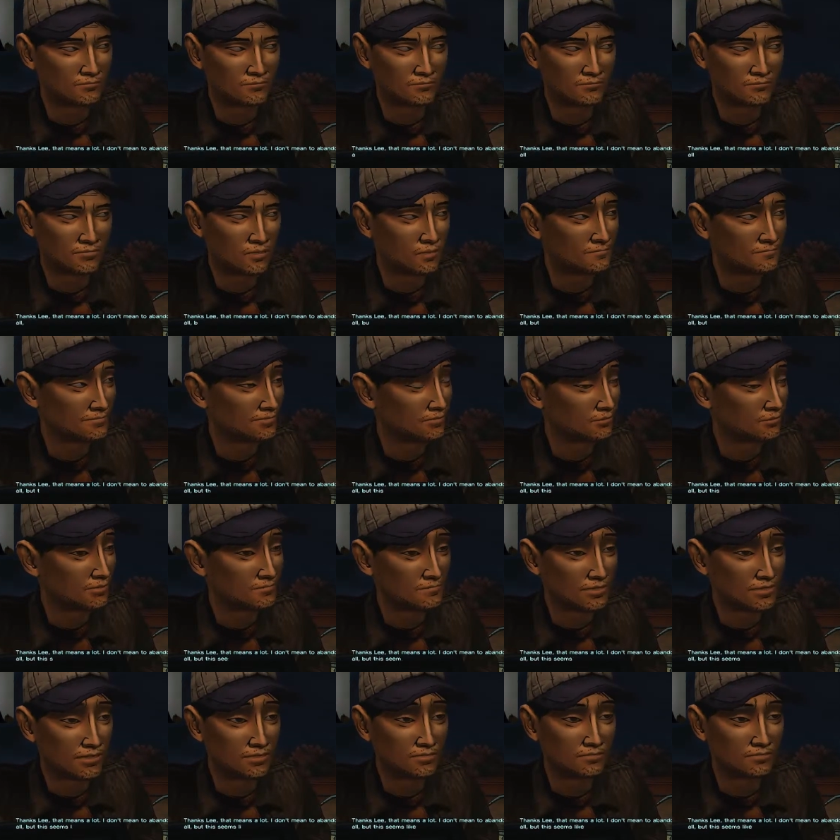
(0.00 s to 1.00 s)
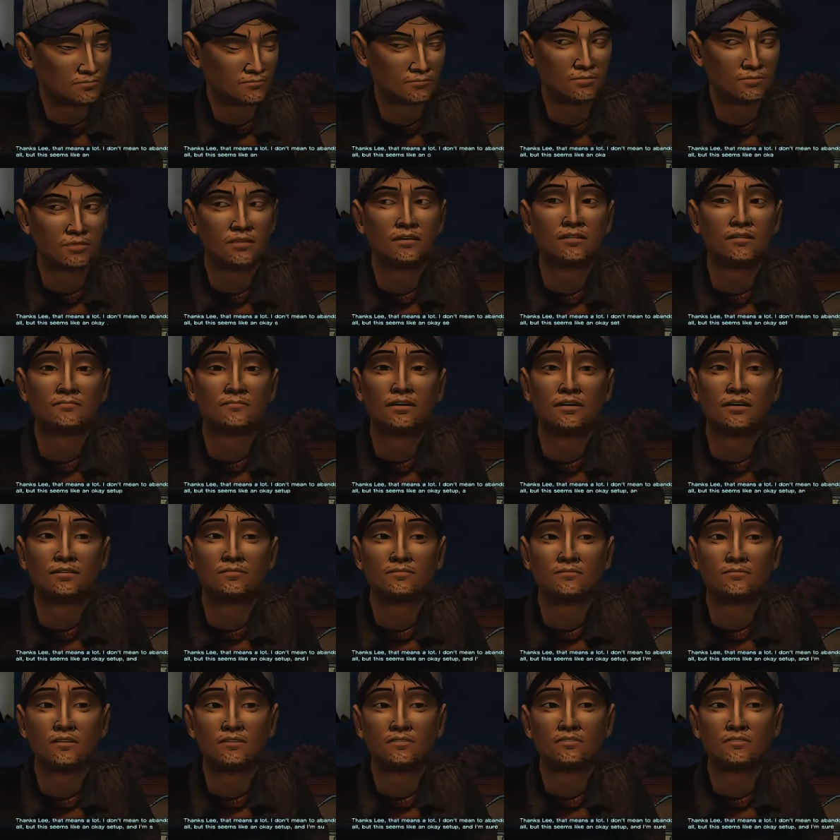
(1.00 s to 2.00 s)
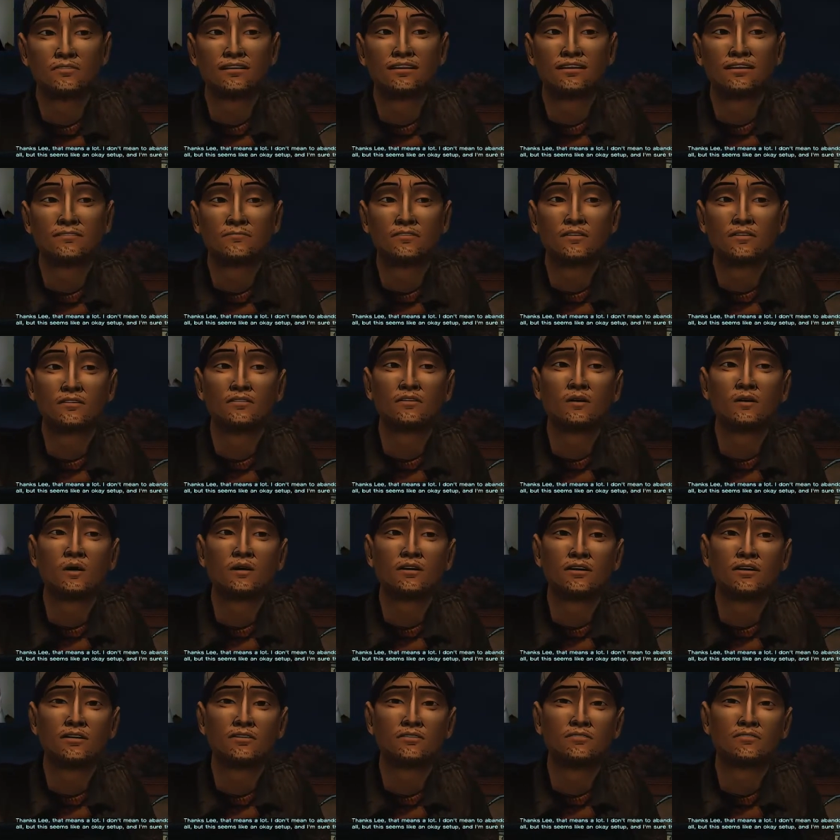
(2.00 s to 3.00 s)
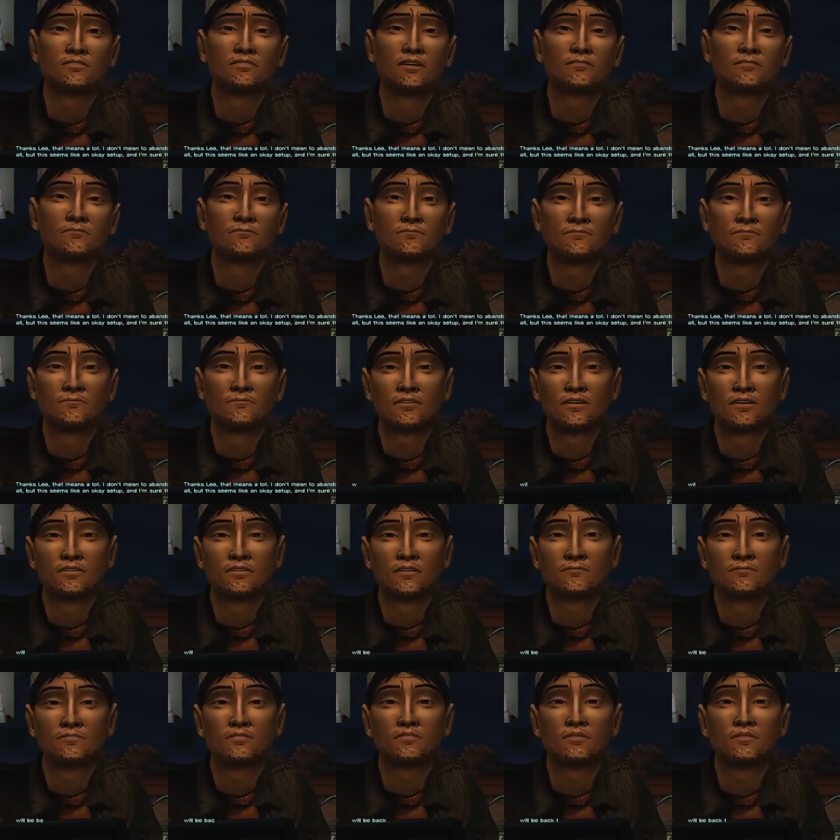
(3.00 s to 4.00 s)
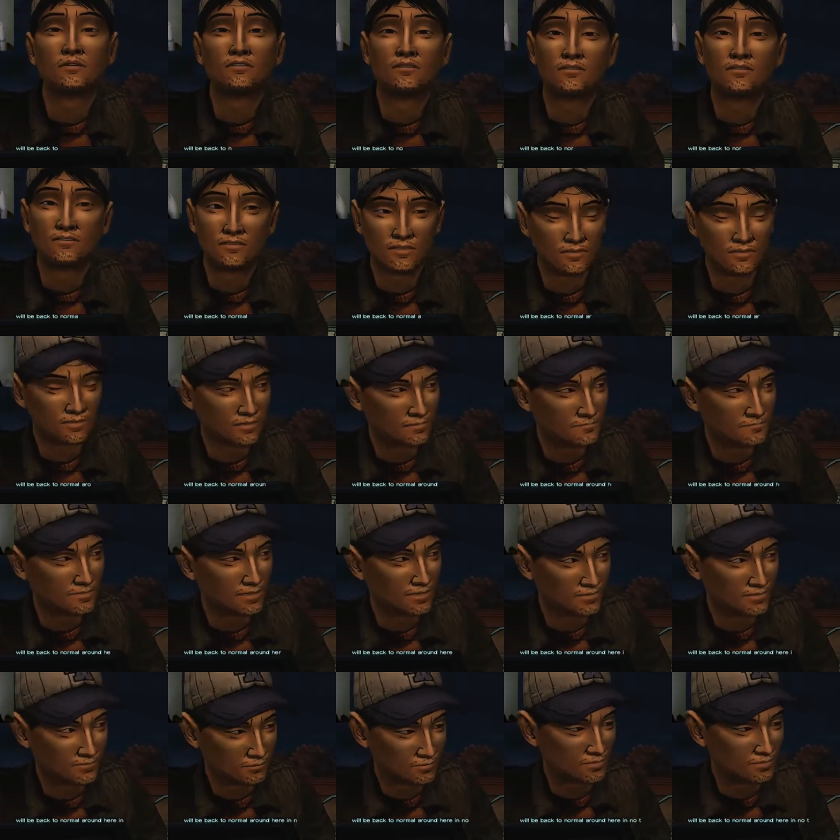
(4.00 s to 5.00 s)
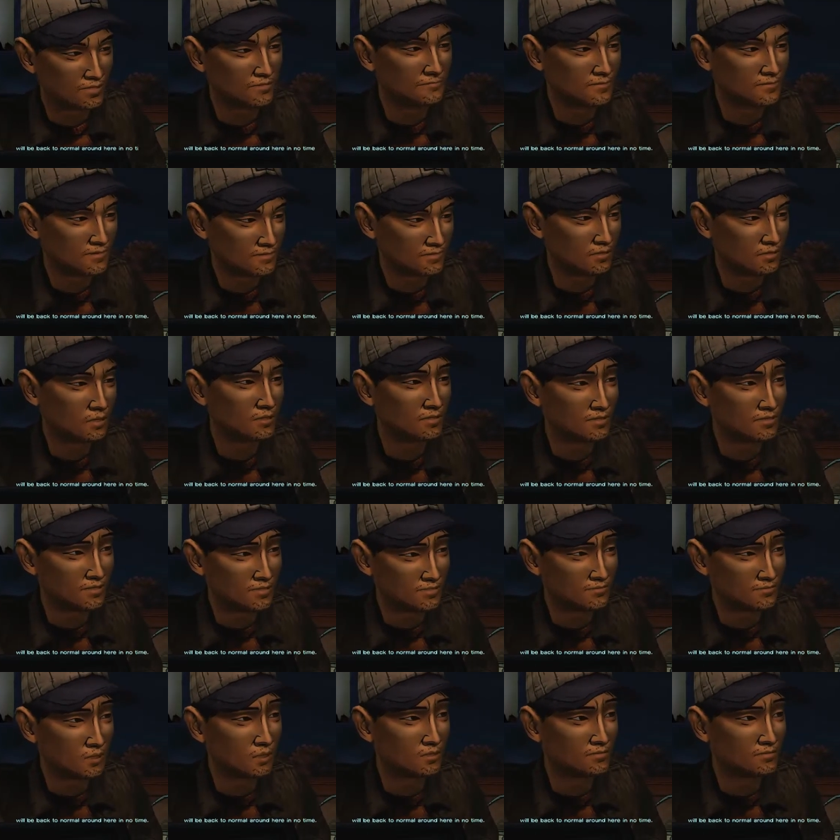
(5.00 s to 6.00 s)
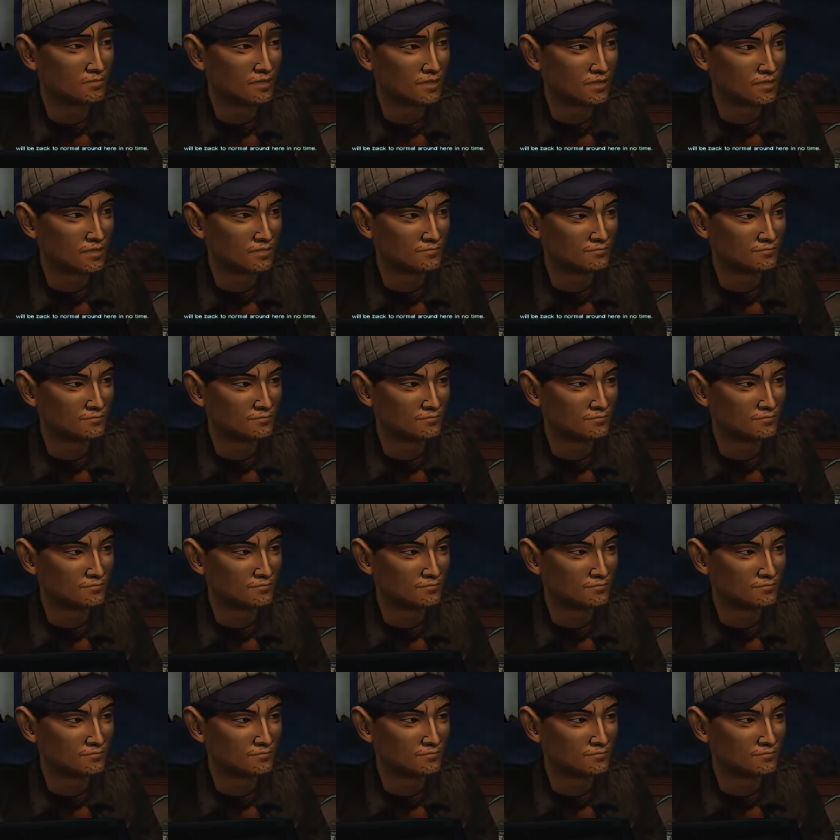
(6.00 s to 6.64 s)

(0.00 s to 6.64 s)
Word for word: All right. I don't mean to abandon you all, but this seems like an okay setup. And I'm sure things will be back to normal around here in no time.